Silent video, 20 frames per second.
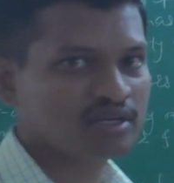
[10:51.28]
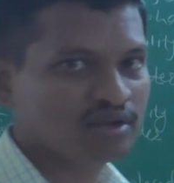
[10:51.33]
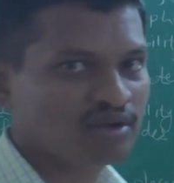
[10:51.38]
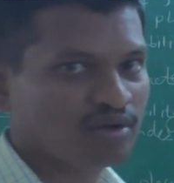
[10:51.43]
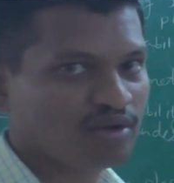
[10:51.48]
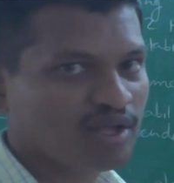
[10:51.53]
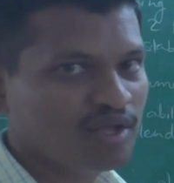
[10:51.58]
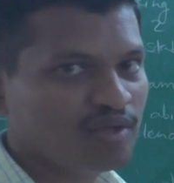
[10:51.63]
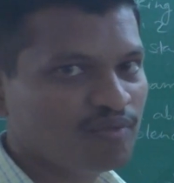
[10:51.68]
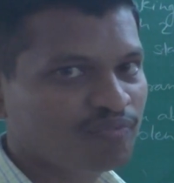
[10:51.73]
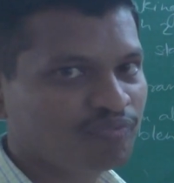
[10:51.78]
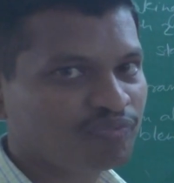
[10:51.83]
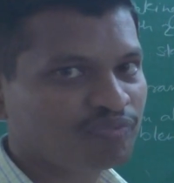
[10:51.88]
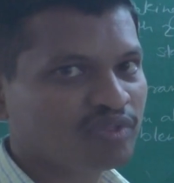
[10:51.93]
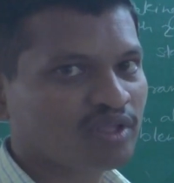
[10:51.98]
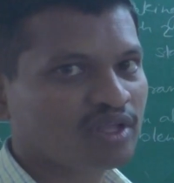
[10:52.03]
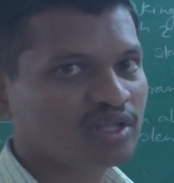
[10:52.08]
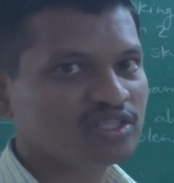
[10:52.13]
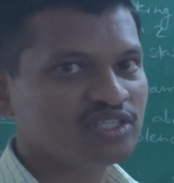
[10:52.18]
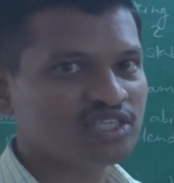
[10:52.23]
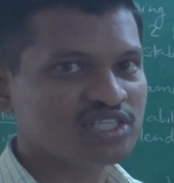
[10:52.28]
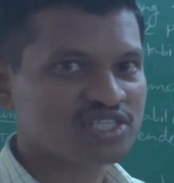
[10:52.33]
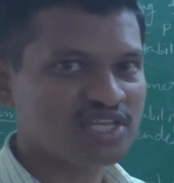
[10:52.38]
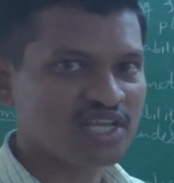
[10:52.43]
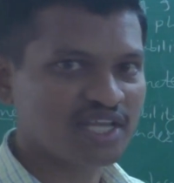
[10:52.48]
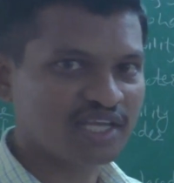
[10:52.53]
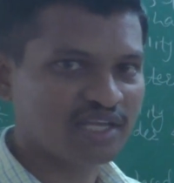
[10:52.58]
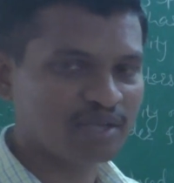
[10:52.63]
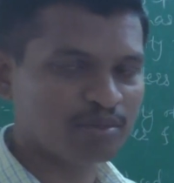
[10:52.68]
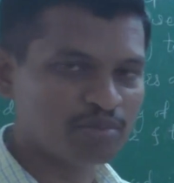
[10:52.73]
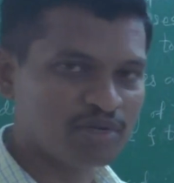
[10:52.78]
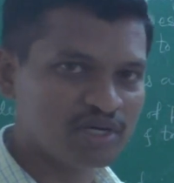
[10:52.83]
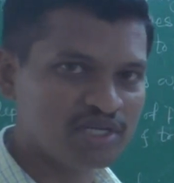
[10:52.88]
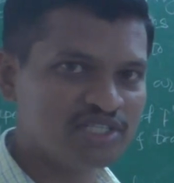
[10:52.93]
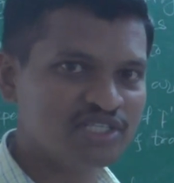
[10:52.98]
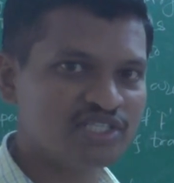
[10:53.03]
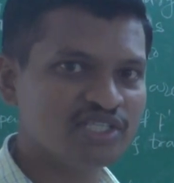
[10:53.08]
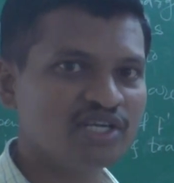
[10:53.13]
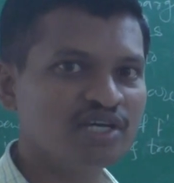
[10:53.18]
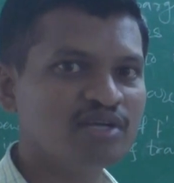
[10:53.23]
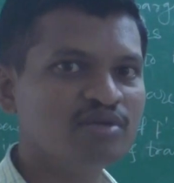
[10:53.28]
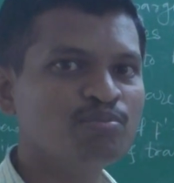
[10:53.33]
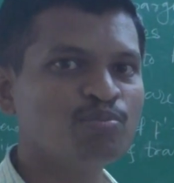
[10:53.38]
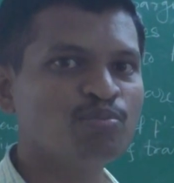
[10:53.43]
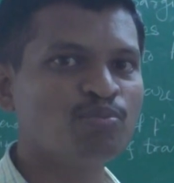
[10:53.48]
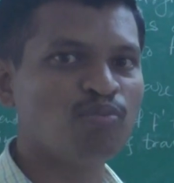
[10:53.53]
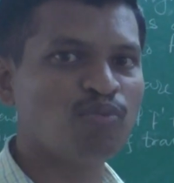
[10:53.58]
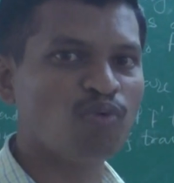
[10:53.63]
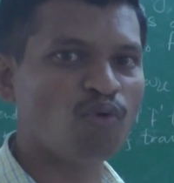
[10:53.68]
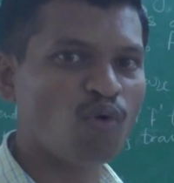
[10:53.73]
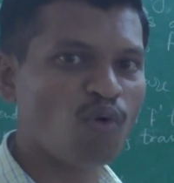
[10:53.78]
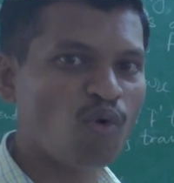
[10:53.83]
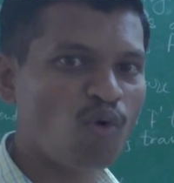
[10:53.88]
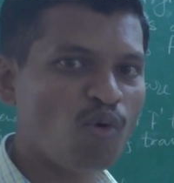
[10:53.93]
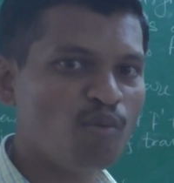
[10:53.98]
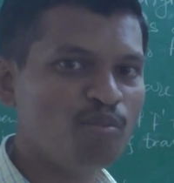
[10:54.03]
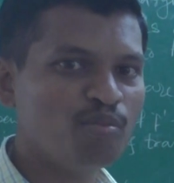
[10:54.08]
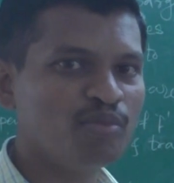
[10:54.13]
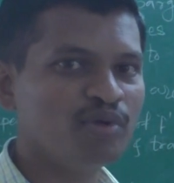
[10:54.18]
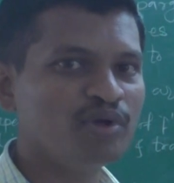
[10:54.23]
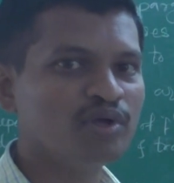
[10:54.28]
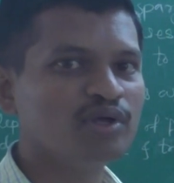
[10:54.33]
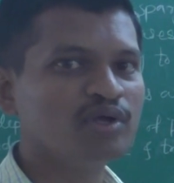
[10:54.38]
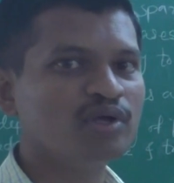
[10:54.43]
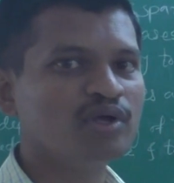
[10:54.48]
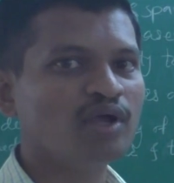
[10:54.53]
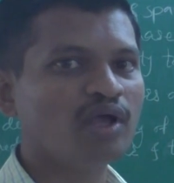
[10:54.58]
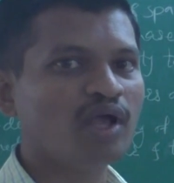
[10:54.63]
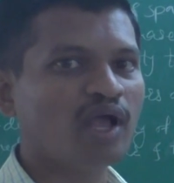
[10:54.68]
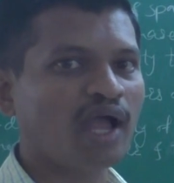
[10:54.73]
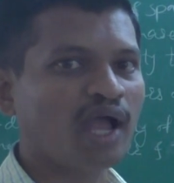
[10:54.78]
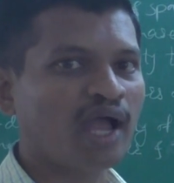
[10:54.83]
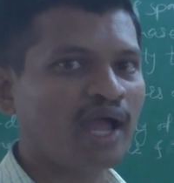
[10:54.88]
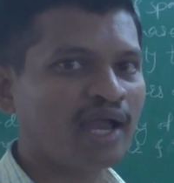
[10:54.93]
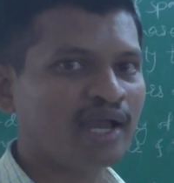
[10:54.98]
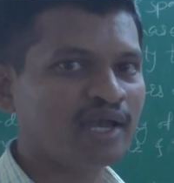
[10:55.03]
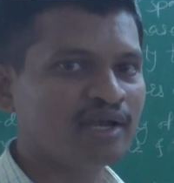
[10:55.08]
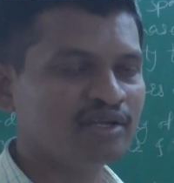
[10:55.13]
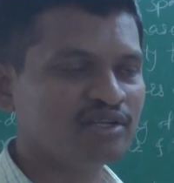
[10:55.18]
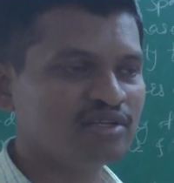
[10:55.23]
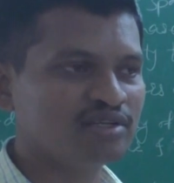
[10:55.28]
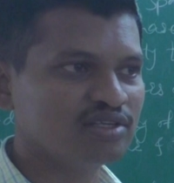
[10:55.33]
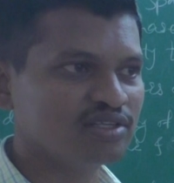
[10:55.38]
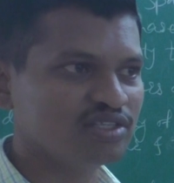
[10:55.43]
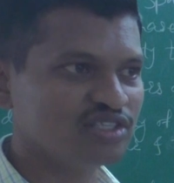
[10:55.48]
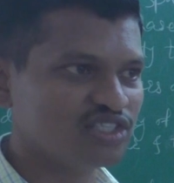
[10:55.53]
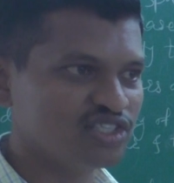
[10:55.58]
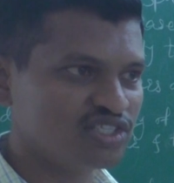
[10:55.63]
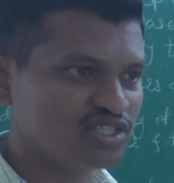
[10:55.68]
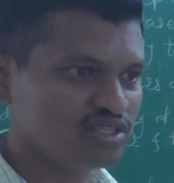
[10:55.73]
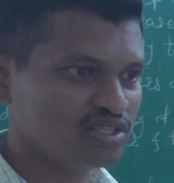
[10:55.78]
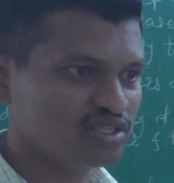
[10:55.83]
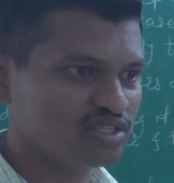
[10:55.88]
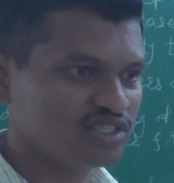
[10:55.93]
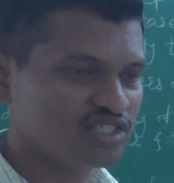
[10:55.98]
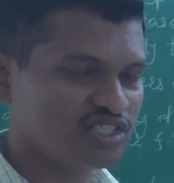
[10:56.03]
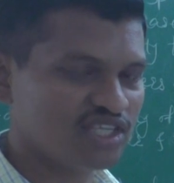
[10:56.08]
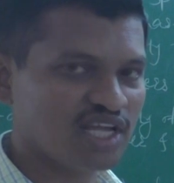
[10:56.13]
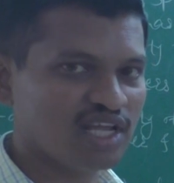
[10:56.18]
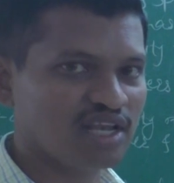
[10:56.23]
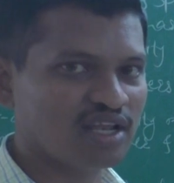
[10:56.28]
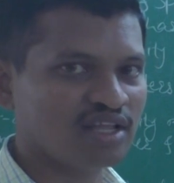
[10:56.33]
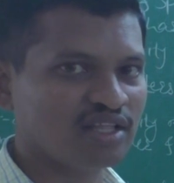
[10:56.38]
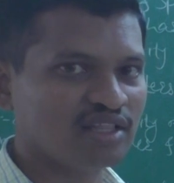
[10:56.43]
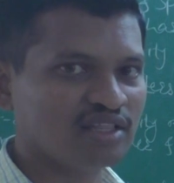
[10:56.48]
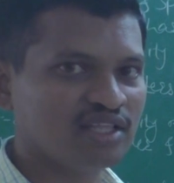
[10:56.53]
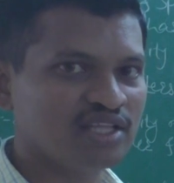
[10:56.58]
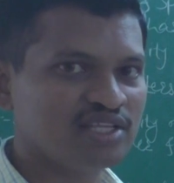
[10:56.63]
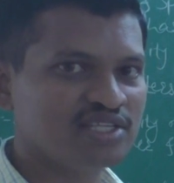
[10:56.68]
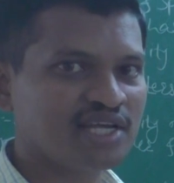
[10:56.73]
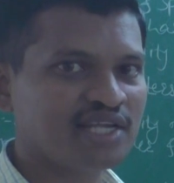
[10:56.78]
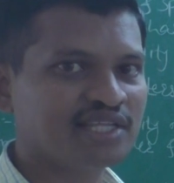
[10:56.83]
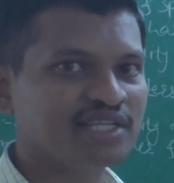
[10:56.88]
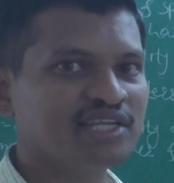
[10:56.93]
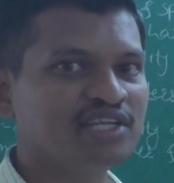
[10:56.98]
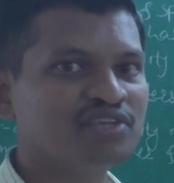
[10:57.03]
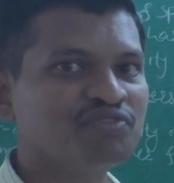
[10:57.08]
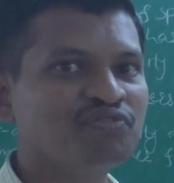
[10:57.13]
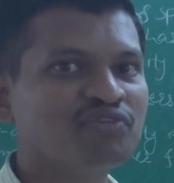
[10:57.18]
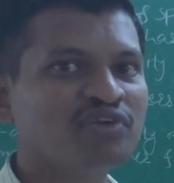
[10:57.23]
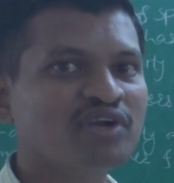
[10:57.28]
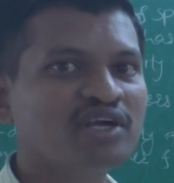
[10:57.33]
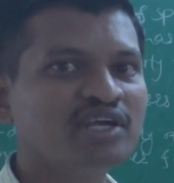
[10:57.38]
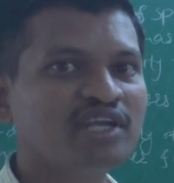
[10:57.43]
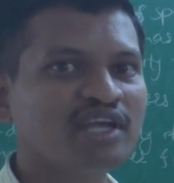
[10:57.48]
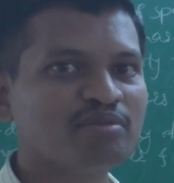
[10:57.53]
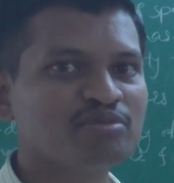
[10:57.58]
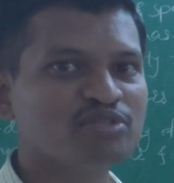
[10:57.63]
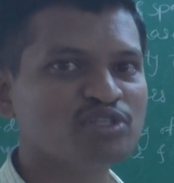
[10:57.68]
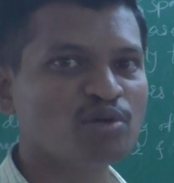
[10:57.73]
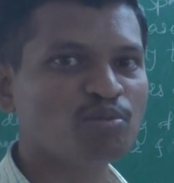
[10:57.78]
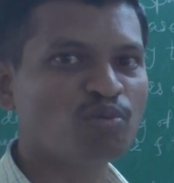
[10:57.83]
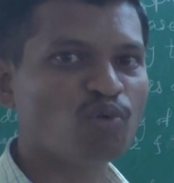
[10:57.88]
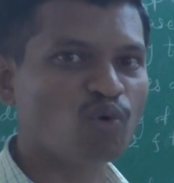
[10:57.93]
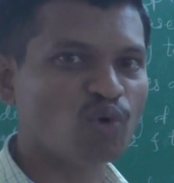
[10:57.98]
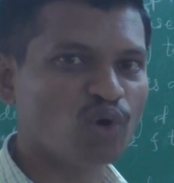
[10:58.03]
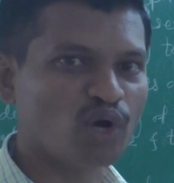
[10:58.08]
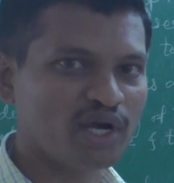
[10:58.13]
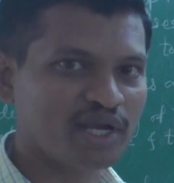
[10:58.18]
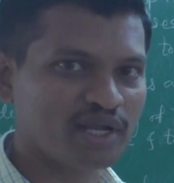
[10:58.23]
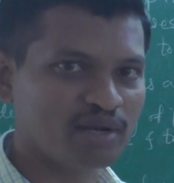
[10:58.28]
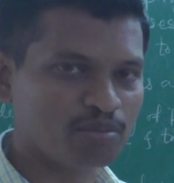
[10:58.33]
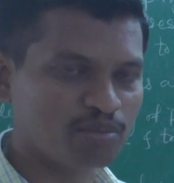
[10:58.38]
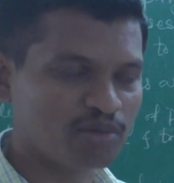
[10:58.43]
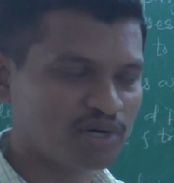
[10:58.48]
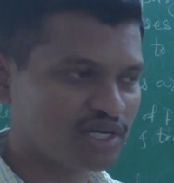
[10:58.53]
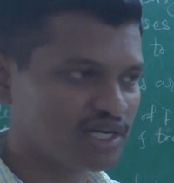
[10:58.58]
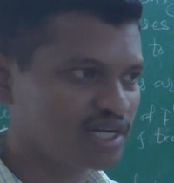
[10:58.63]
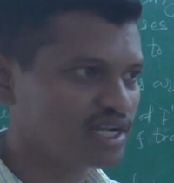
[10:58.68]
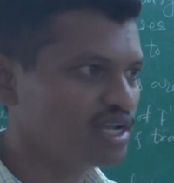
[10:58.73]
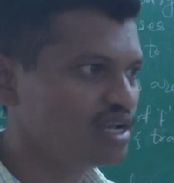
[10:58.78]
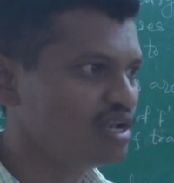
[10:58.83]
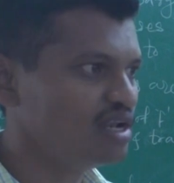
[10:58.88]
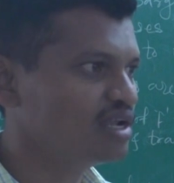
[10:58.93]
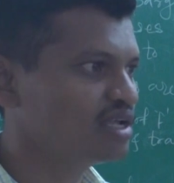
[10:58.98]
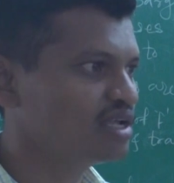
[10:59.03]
Okay, just like emulsion, foam and gel, these are the different types of colloidal material.